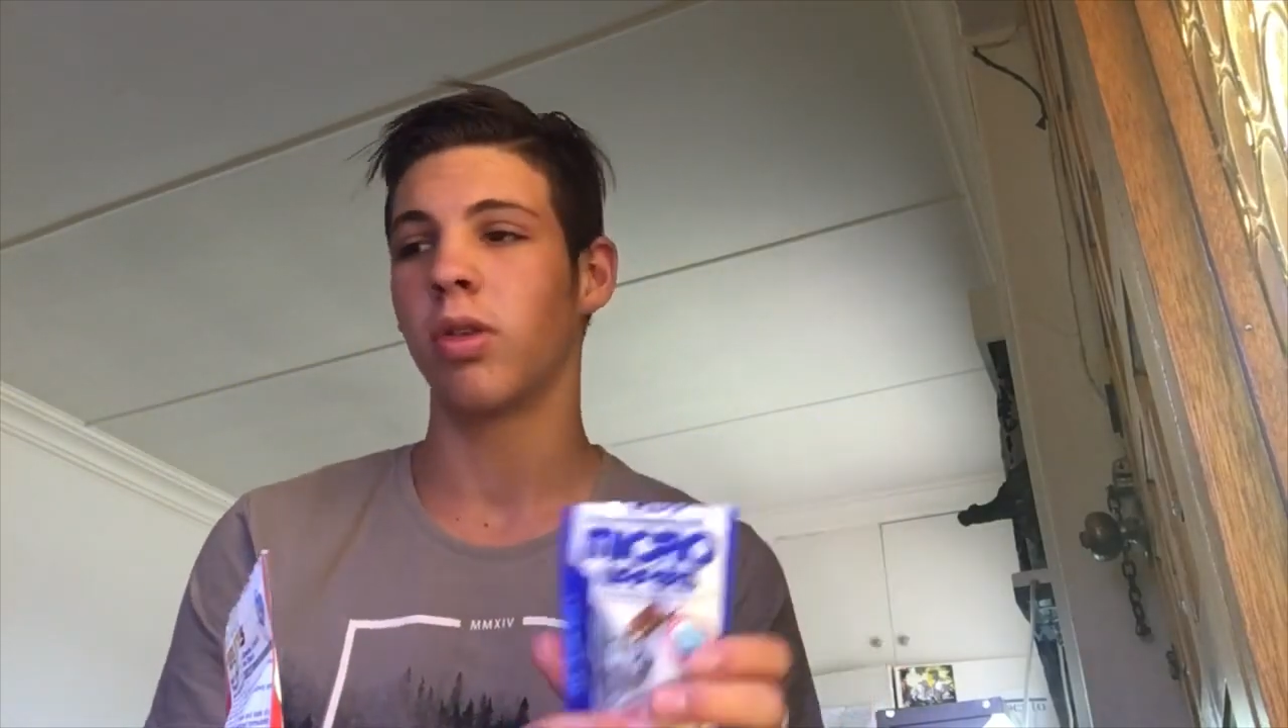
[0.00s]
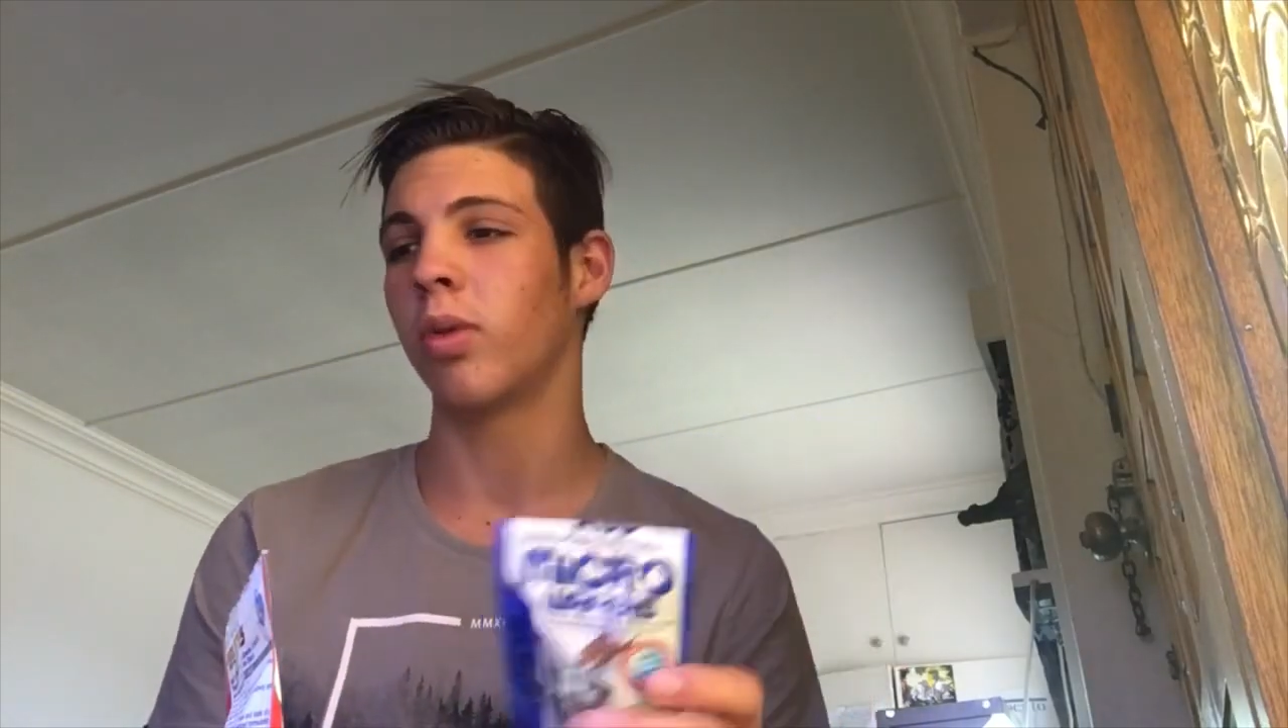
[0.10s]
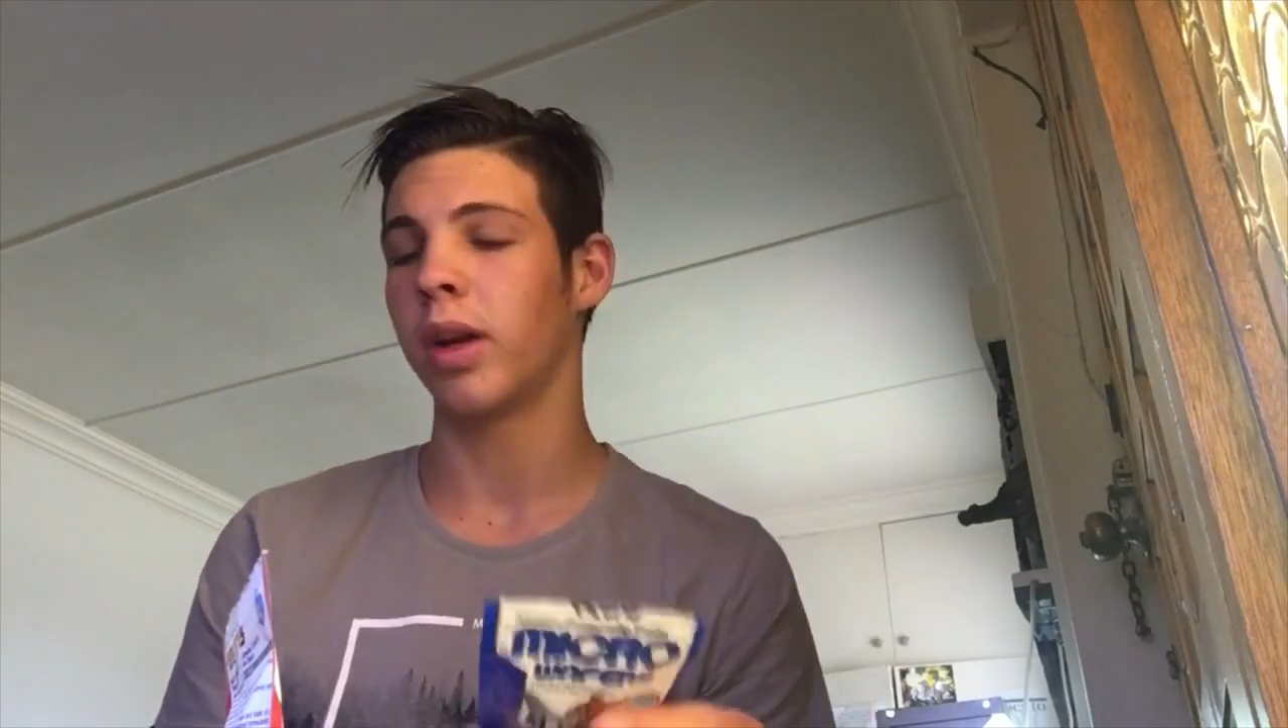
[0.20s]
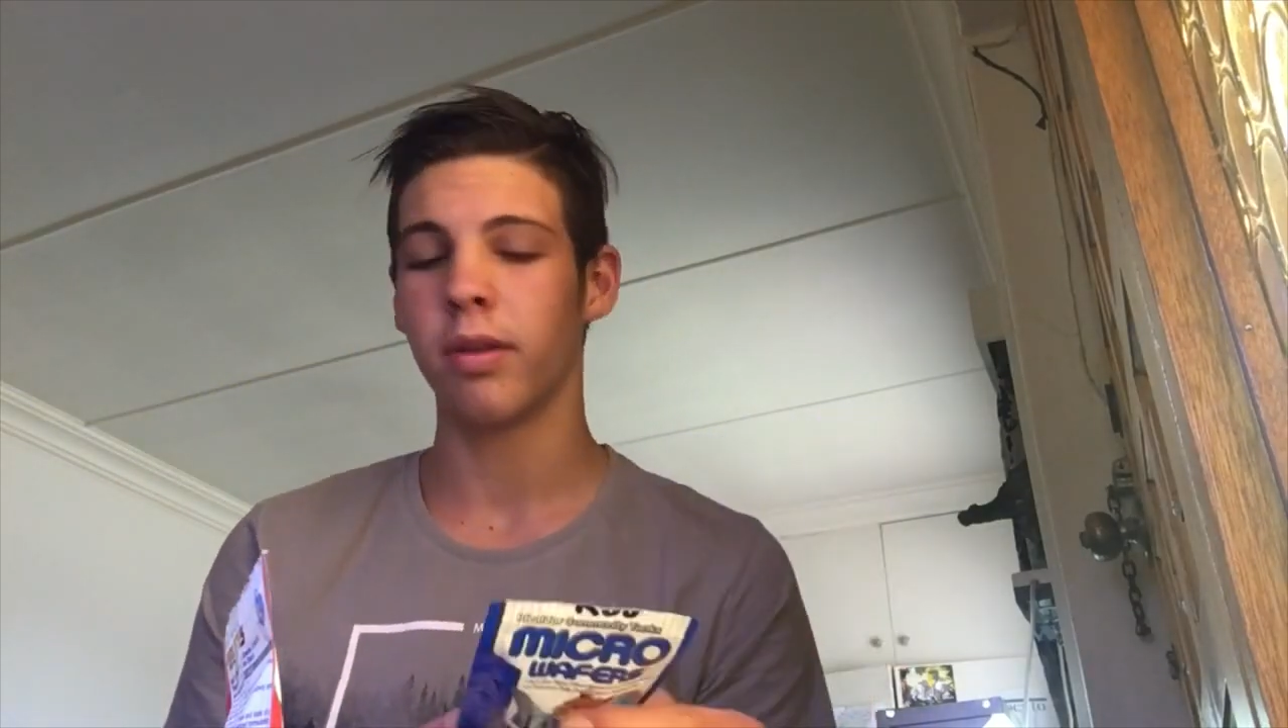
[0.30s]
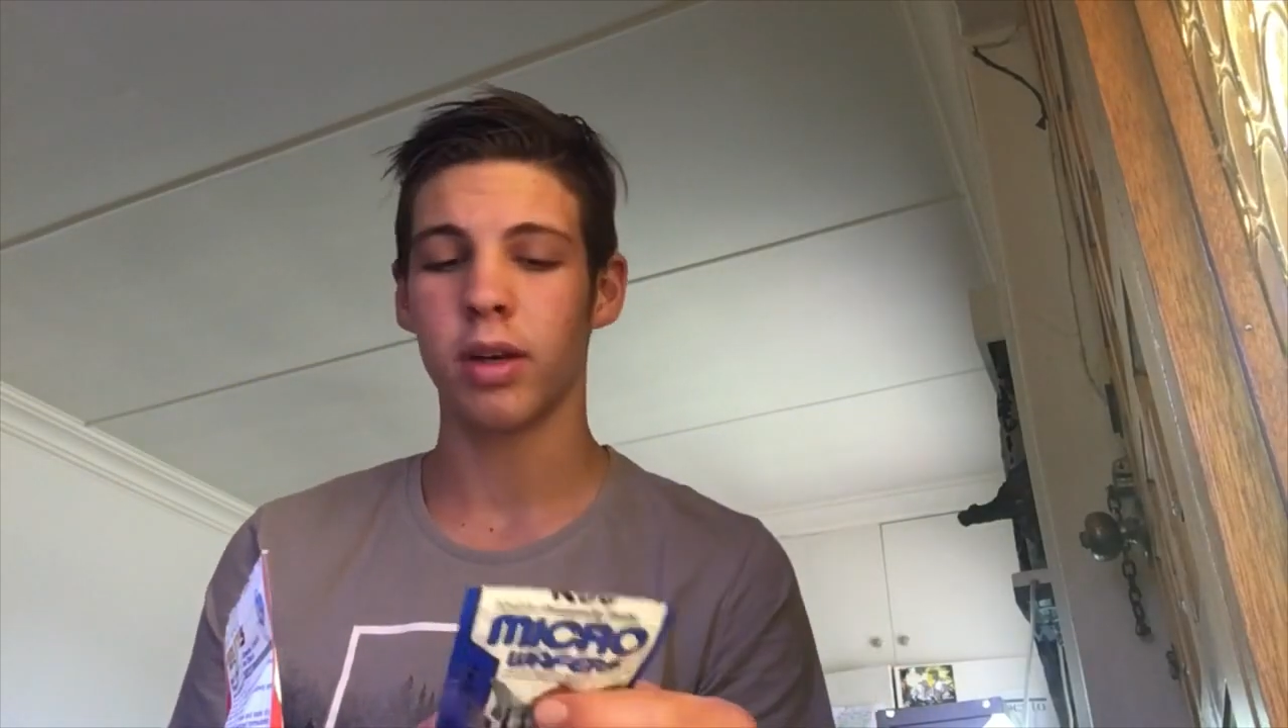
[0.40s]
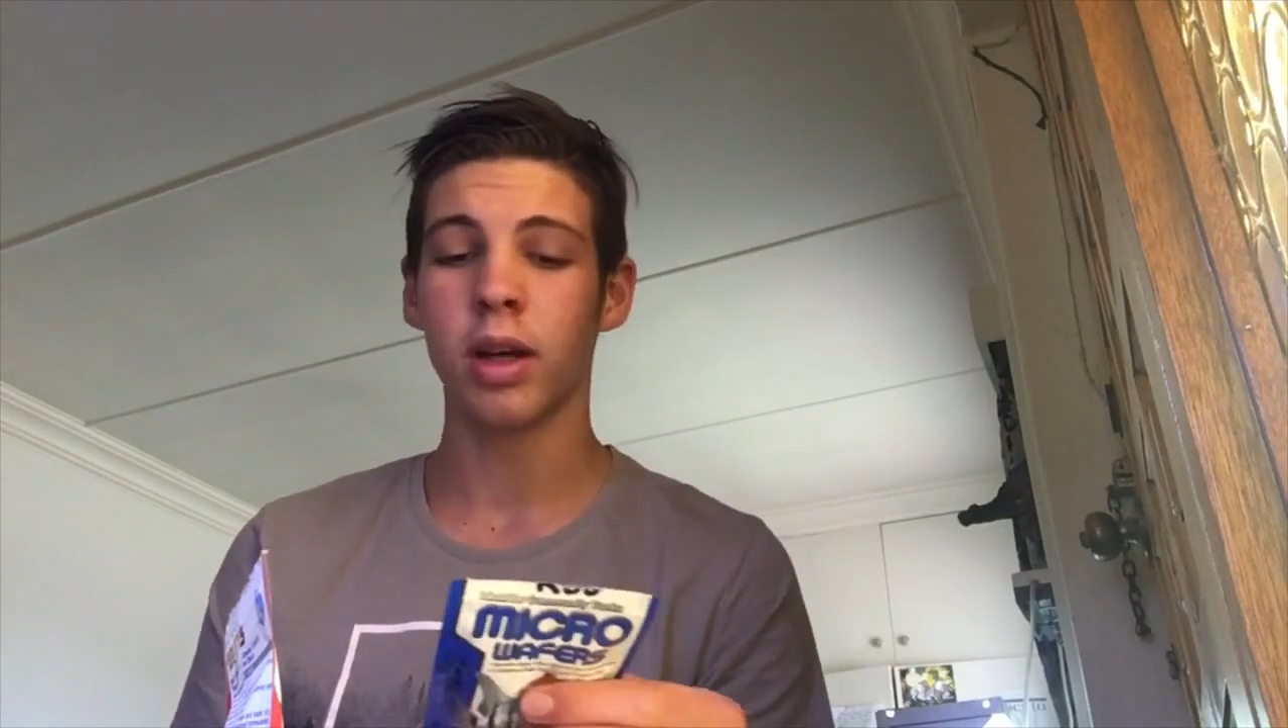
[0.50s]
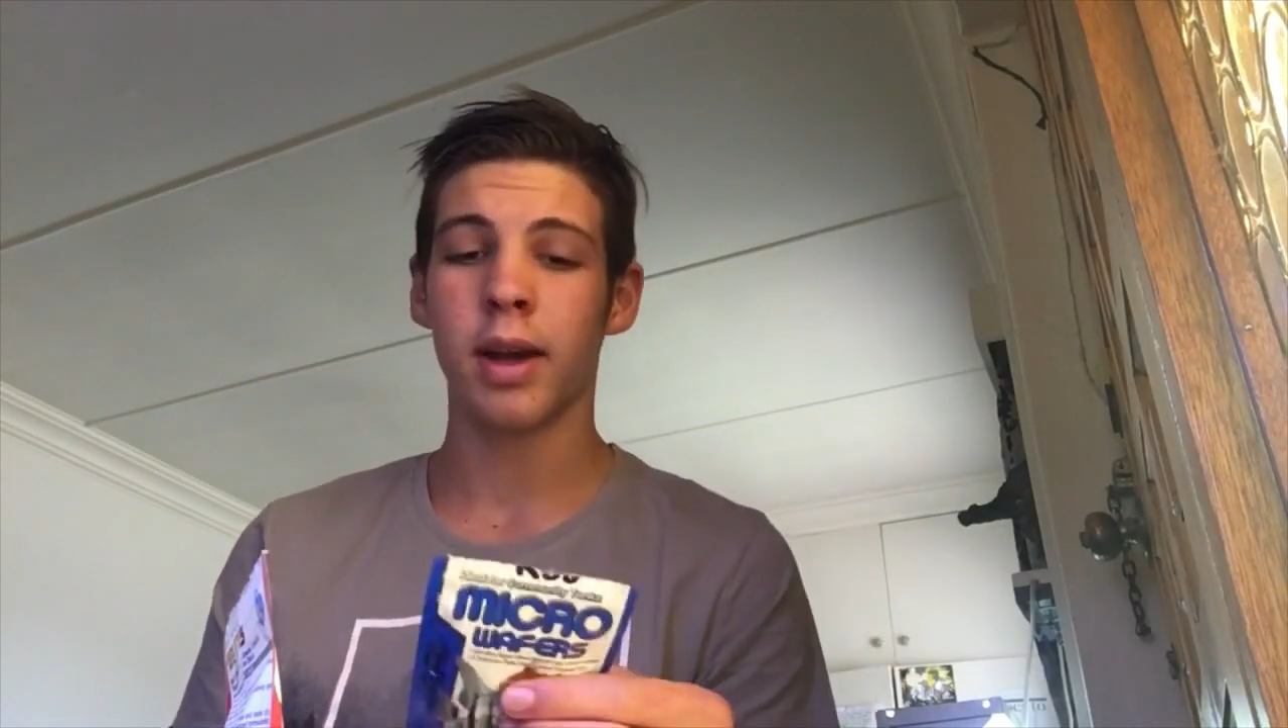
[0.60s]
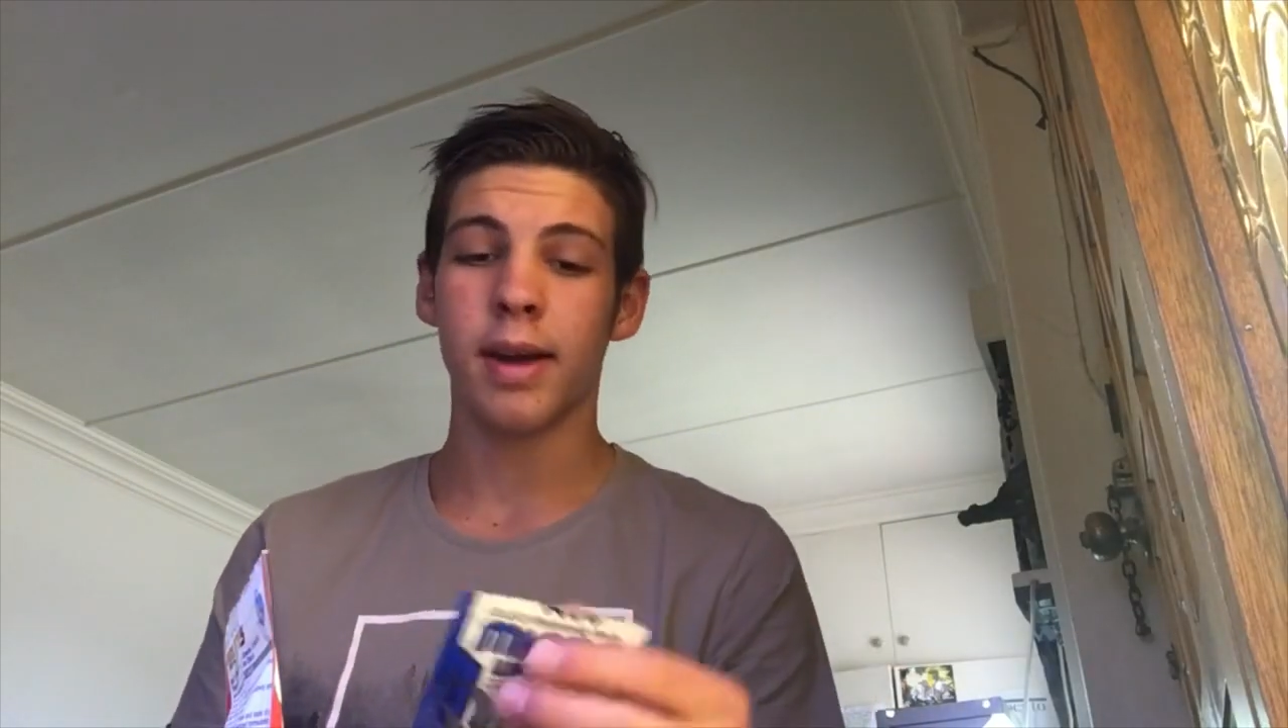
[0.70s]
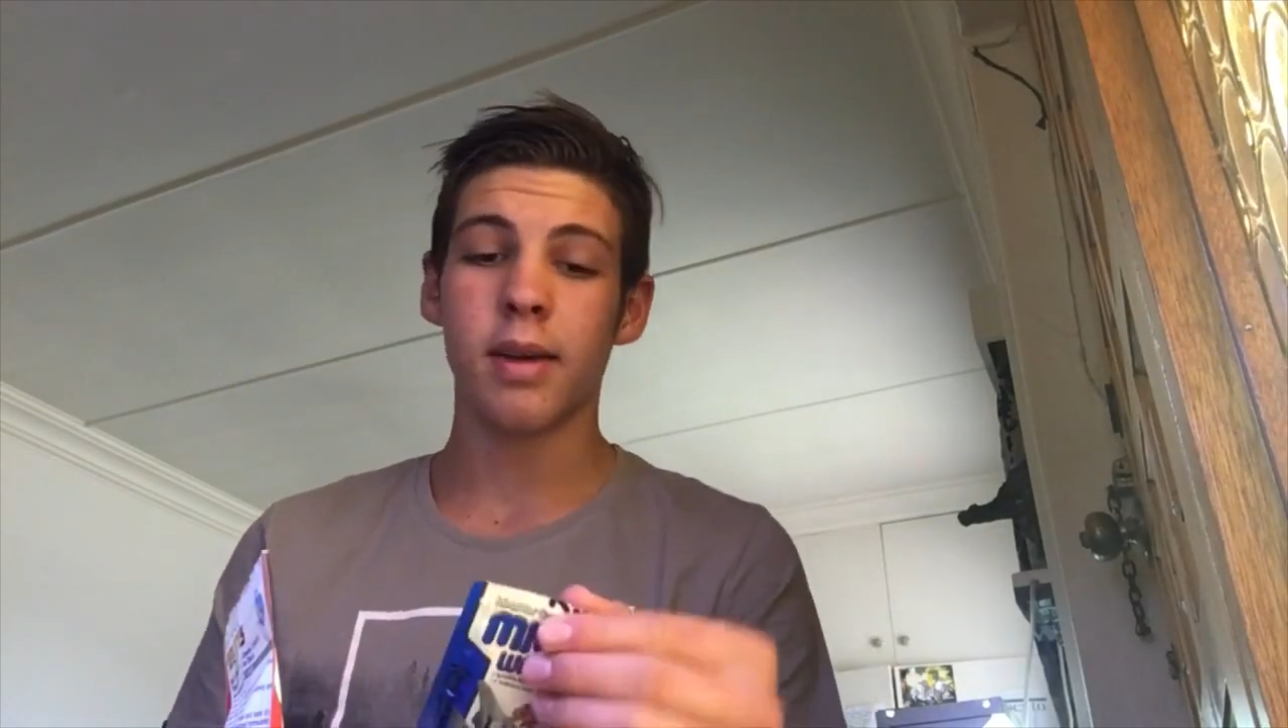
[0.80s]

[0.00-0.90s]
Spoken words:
whatever.